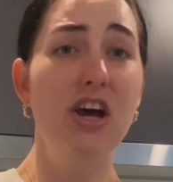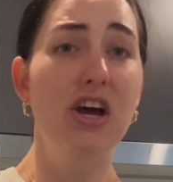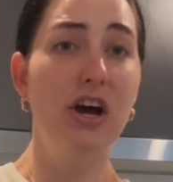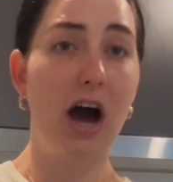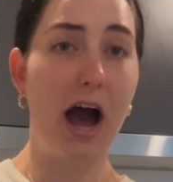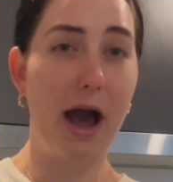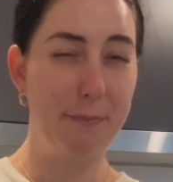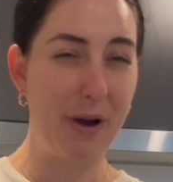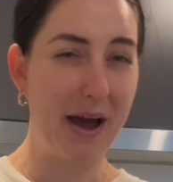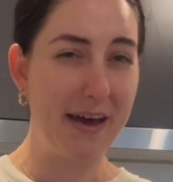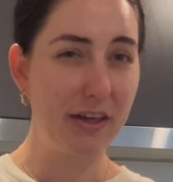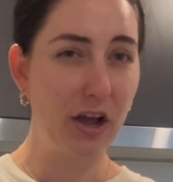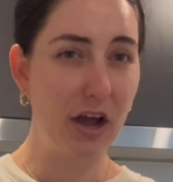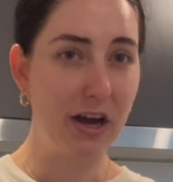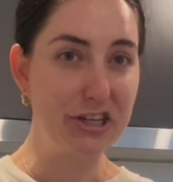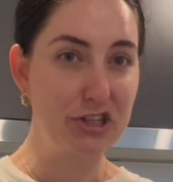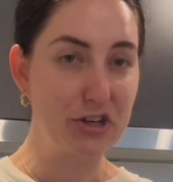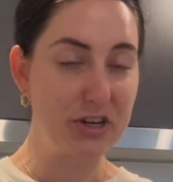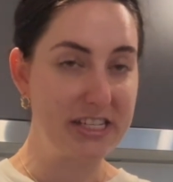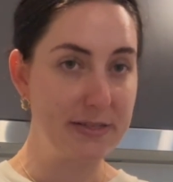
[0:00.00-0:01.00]
I buy the
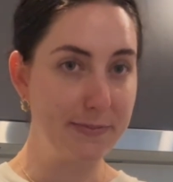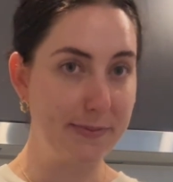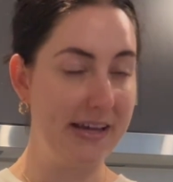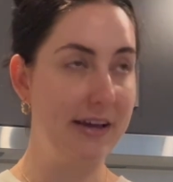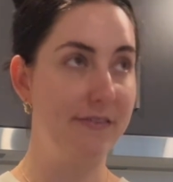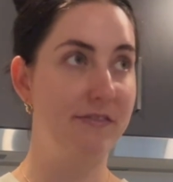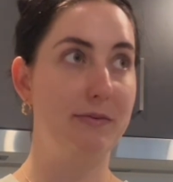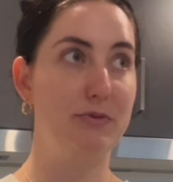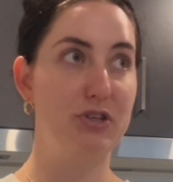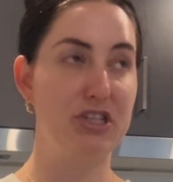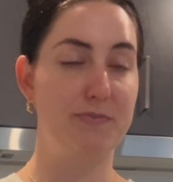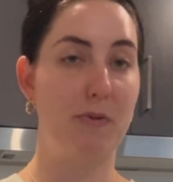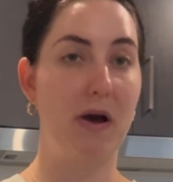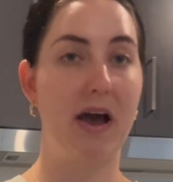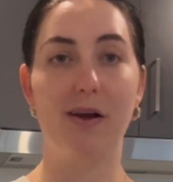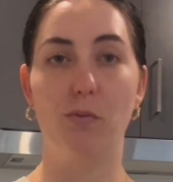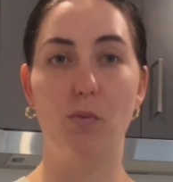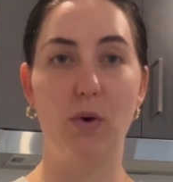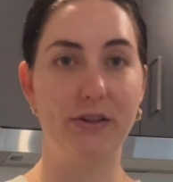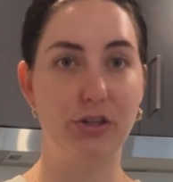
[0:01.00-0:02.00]
country split if I'm just
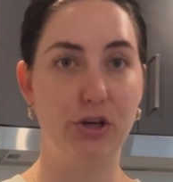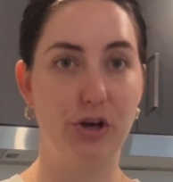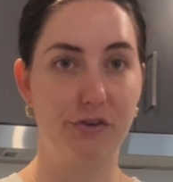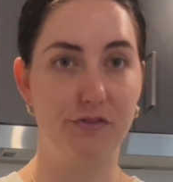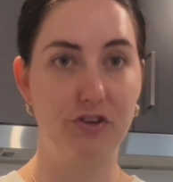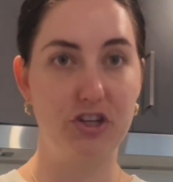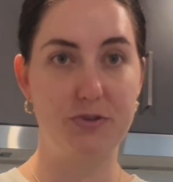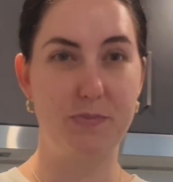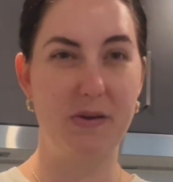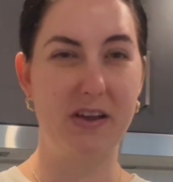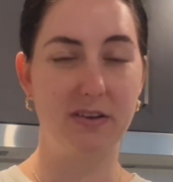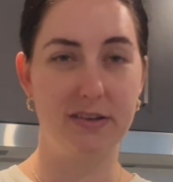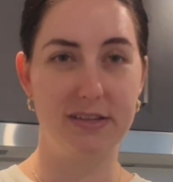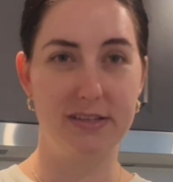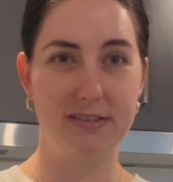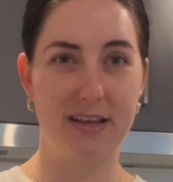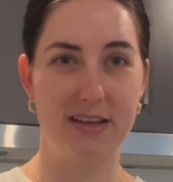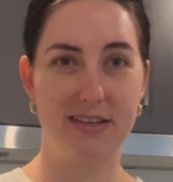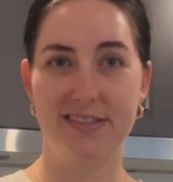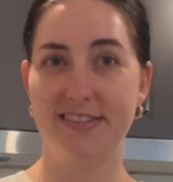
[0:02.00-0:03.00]
buying 1 loaf, just because
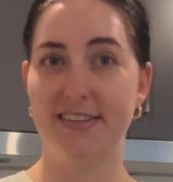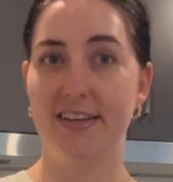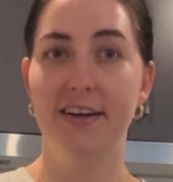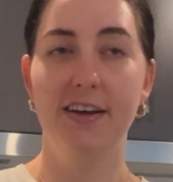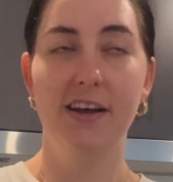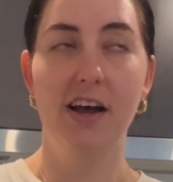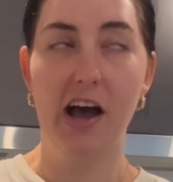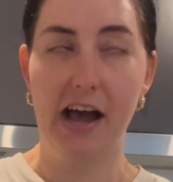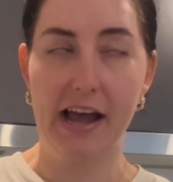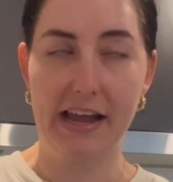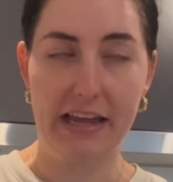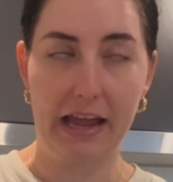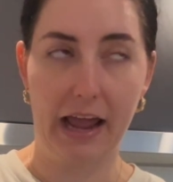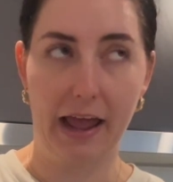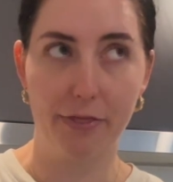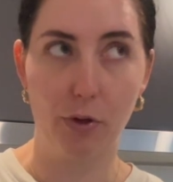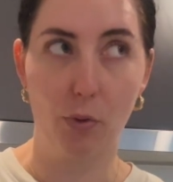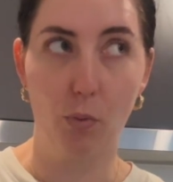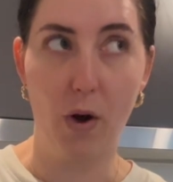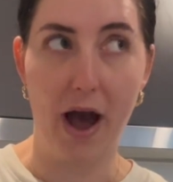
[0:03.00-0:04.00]
I can get
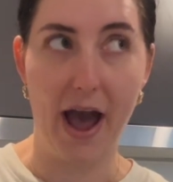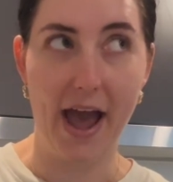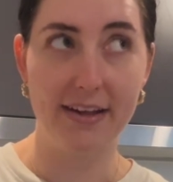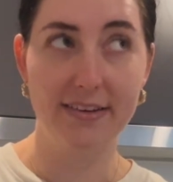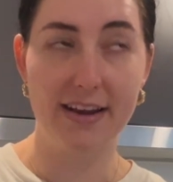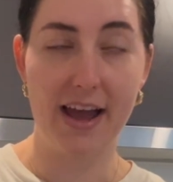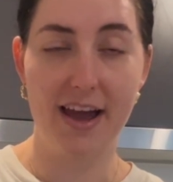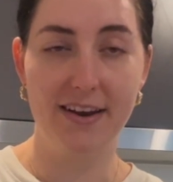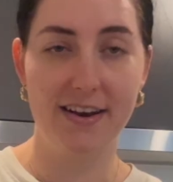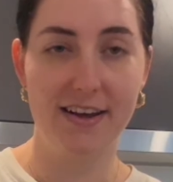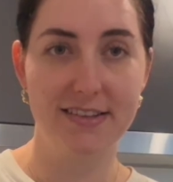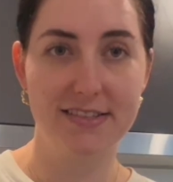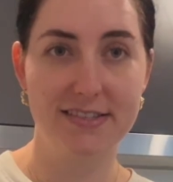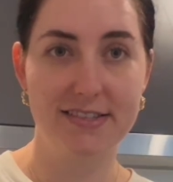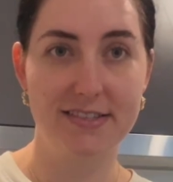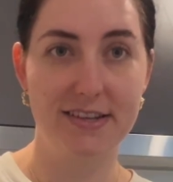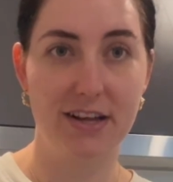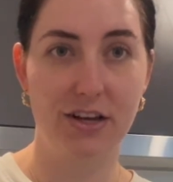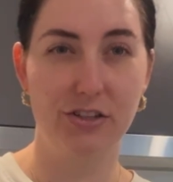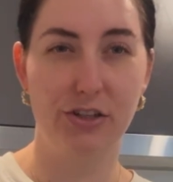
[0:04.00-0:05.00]
the white and
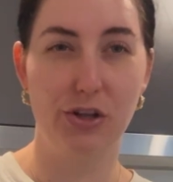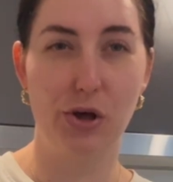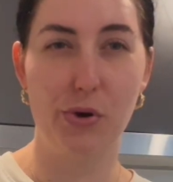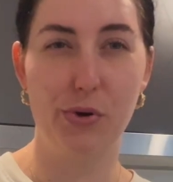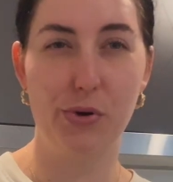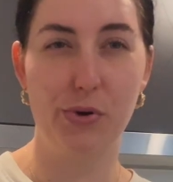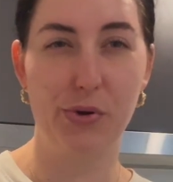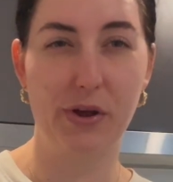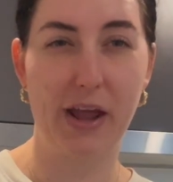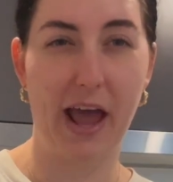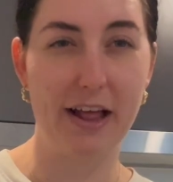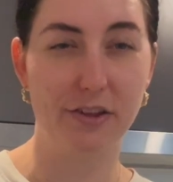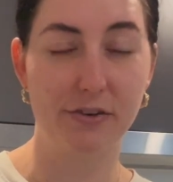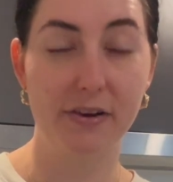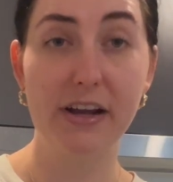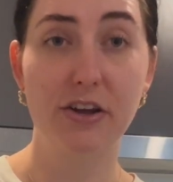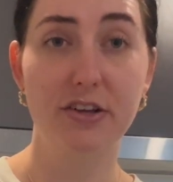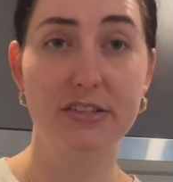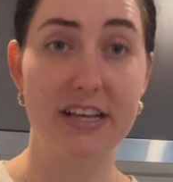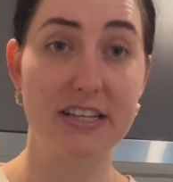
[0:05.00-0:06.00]
it's low calorie
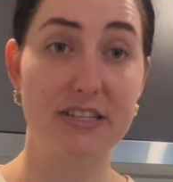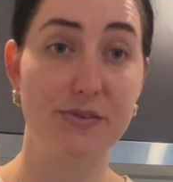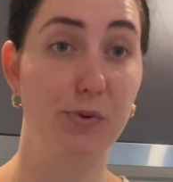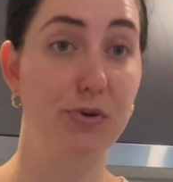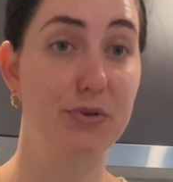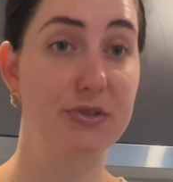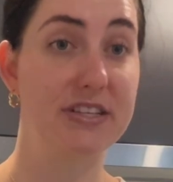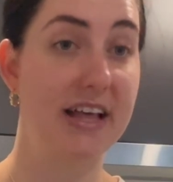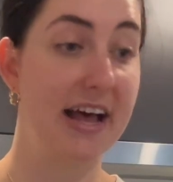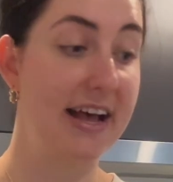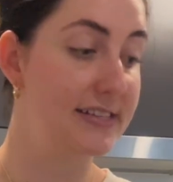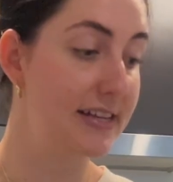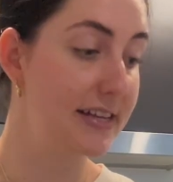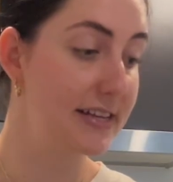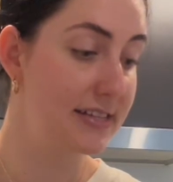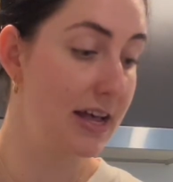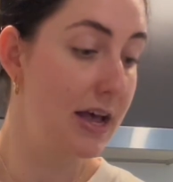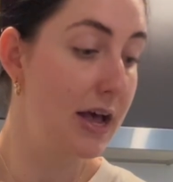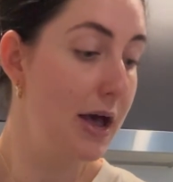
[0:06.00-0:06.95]
because they're small slices.